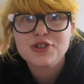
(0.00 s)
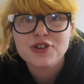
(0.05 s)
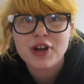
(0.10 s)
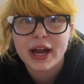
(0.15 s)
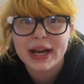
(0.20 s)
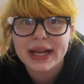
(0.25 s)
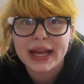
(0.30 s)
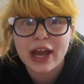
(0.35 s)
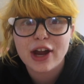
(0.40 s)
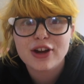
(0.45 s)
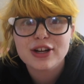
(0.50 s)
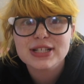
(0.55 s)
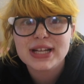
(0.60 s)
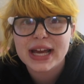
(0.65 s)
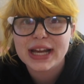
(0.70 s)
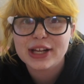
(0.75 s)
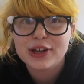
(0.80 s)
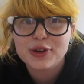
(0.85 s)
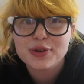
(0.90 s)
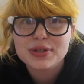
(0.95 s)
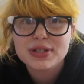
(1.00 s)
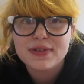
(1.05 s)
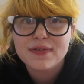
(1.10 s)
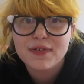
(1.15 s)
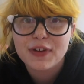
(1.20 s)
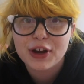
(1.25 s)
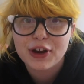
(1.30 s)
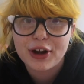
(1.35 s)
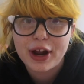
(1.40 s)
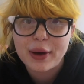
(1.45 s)
trying to get her diagnosed and
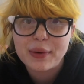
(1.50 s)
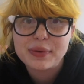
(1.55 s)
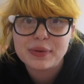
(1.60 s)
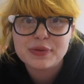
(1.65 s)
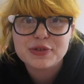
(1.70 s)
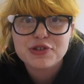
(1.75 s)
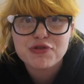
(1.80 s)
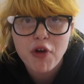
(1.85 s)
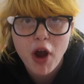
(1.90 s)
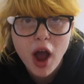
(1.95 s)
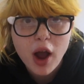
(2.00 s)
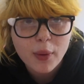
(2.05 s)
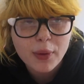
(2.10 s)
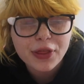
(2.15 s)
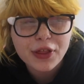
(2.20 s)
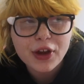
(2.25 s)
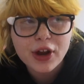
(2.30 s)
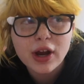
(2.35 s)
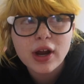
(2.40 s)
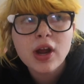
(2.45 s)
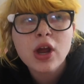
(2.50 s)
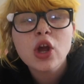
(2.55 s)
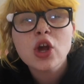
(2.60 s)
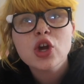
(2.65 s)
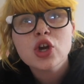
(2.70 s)
figured out what was wrong with her.